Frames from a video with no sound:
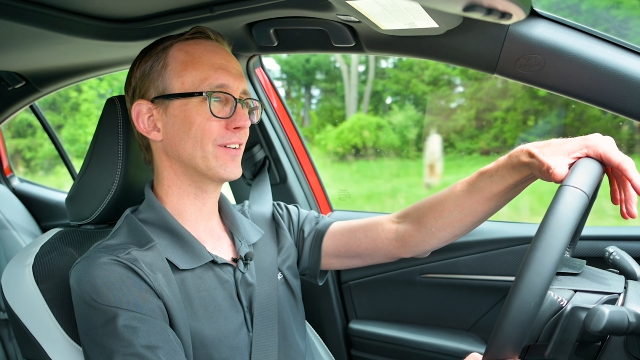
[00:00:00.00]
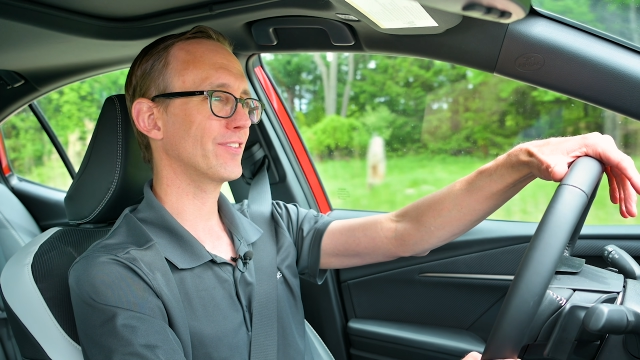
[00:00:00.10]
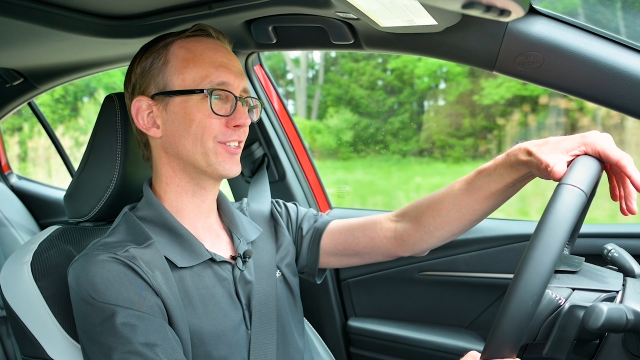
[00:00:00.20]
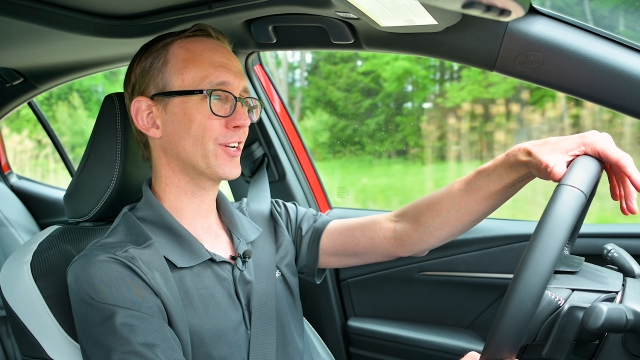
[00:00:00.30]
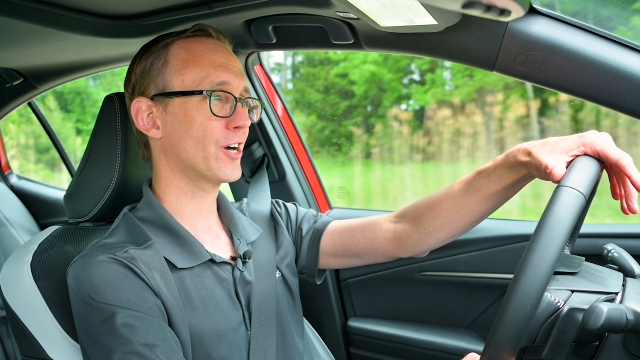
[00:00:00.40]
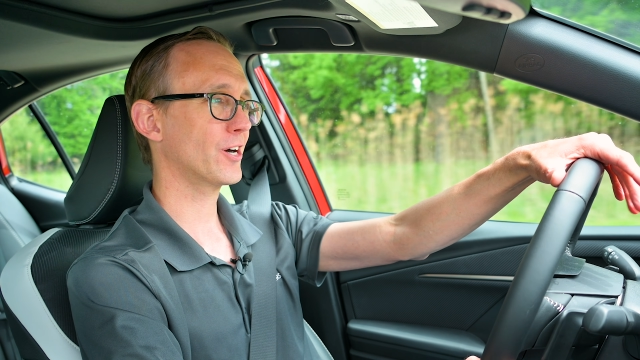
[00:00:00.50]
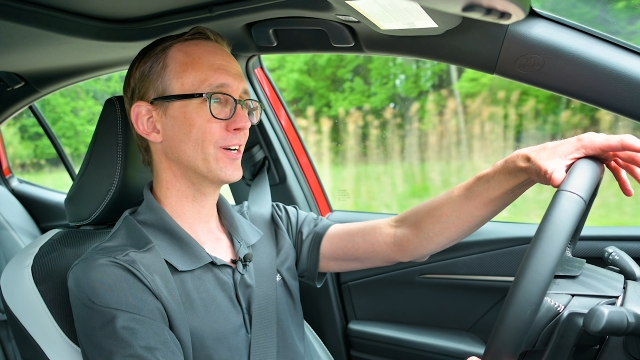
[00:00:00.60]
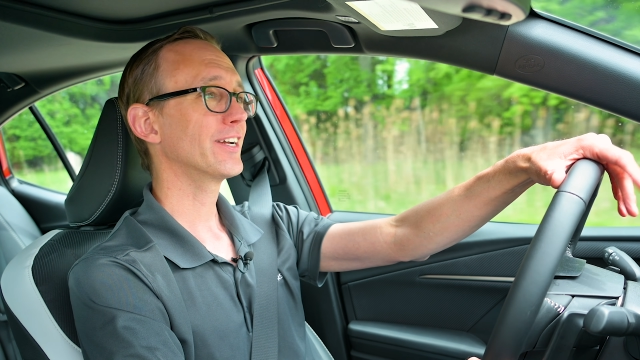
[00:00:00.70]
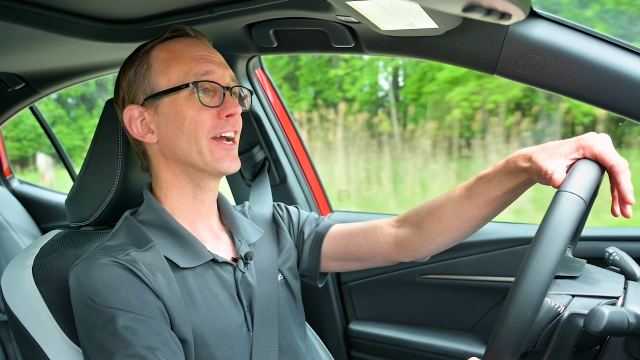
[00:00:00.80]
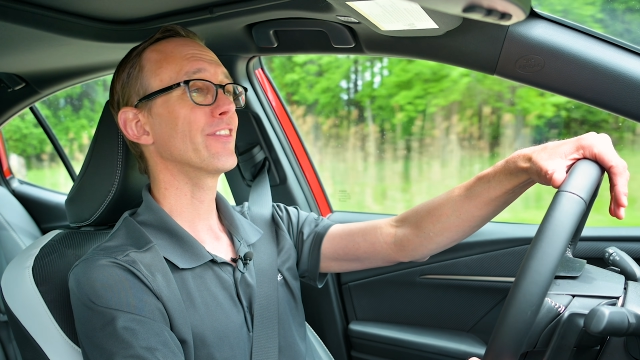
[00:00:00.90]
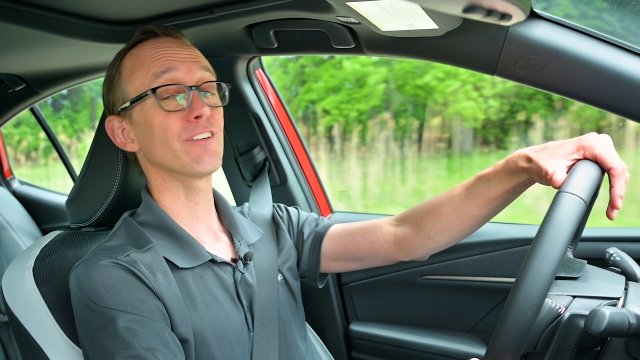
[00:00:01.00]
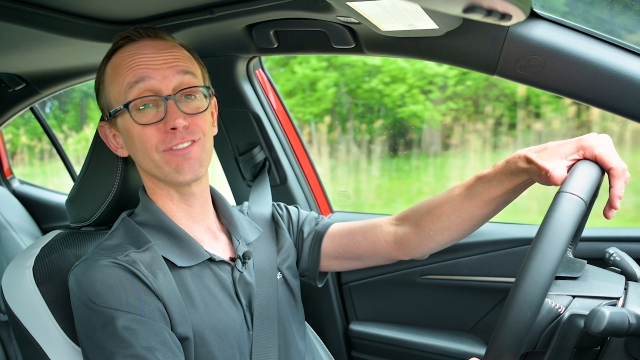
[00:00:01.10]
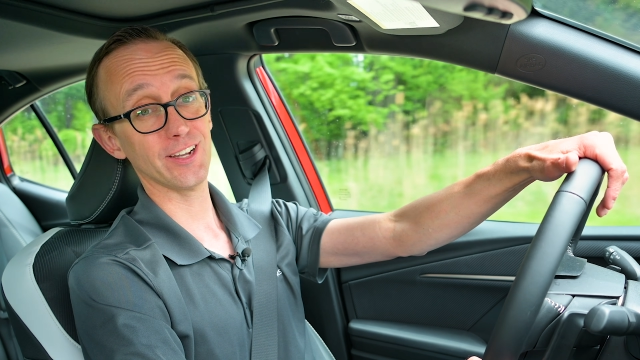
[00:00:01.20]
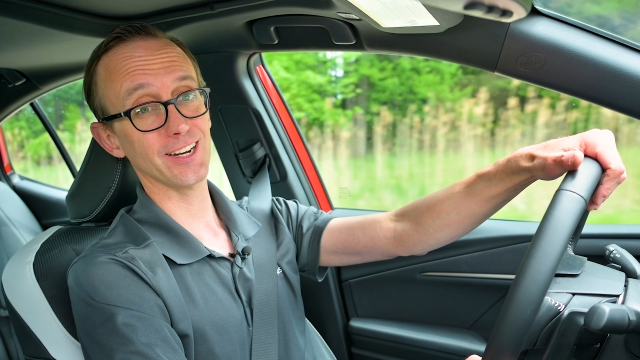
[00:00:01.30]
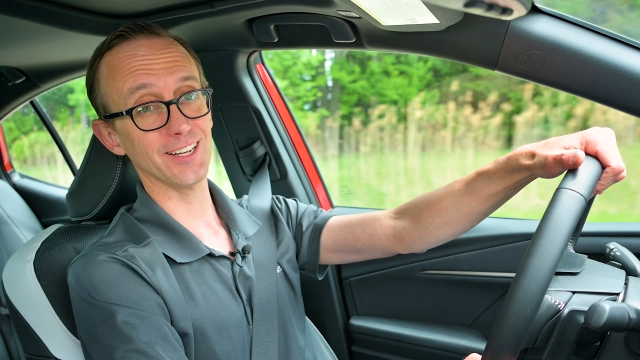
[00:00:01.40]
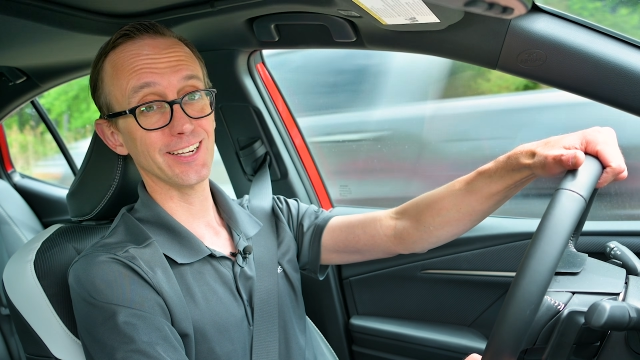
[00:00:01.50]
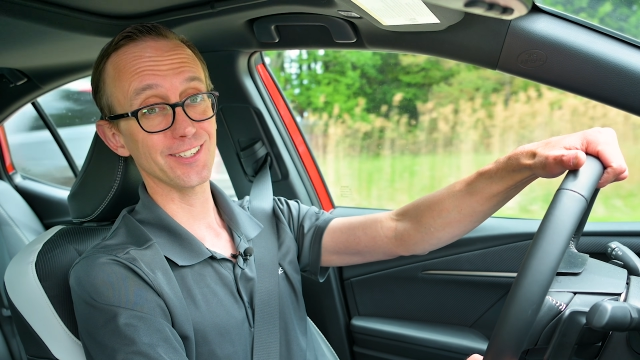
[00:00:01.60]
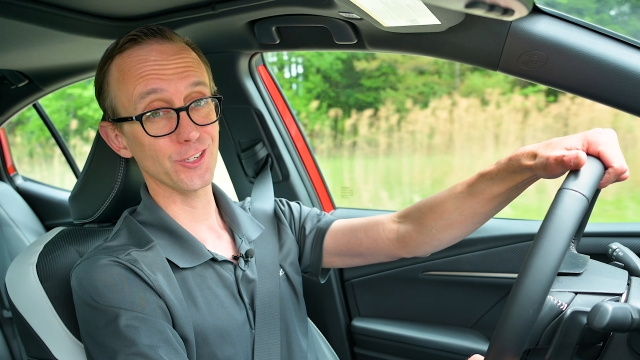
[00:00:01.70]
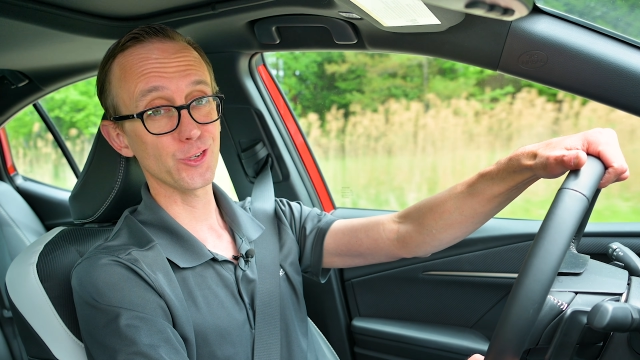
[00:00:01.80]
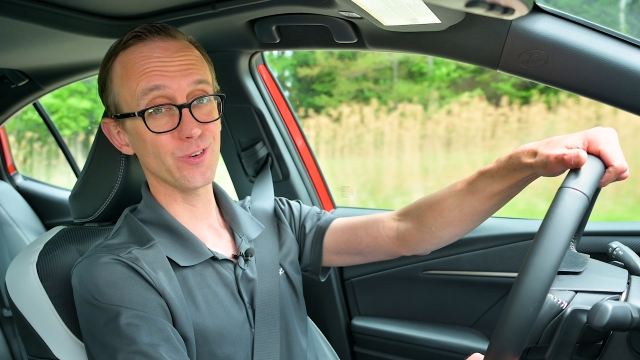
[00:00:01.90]
of this car and then
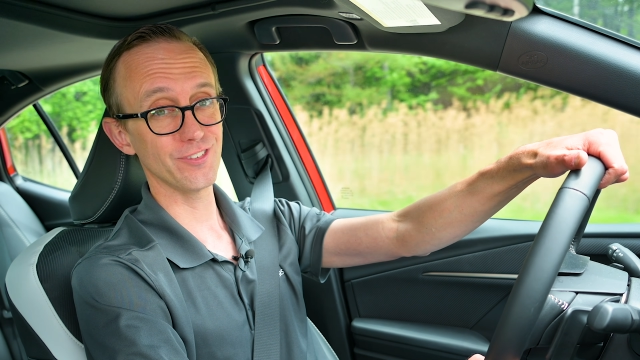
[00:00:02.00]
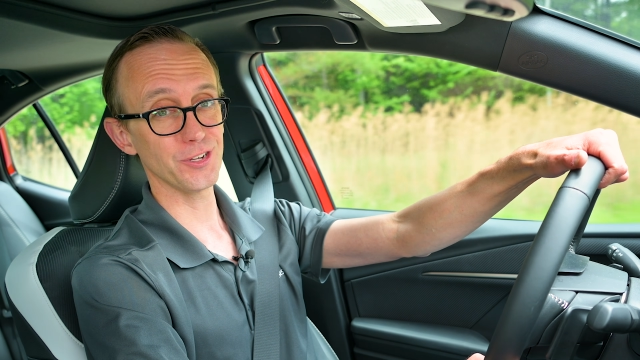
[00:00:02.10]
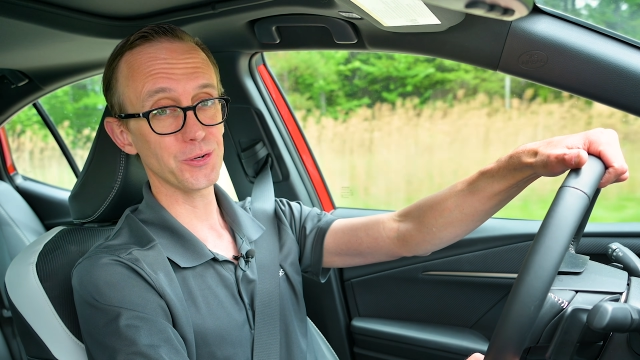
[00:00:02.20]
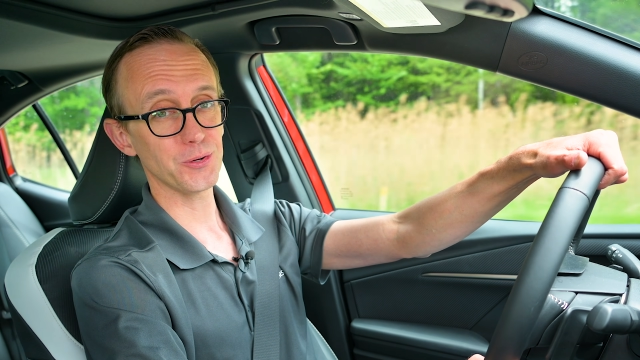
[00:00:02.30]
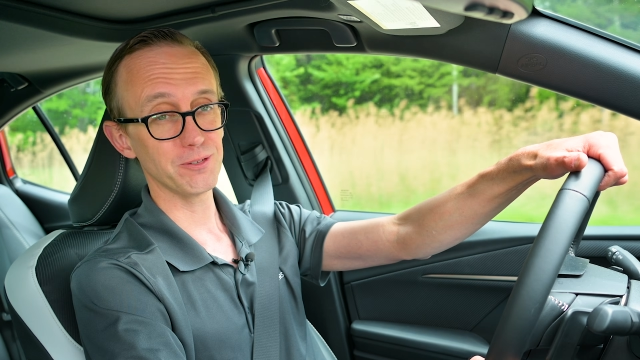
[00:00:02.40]
finalize this review.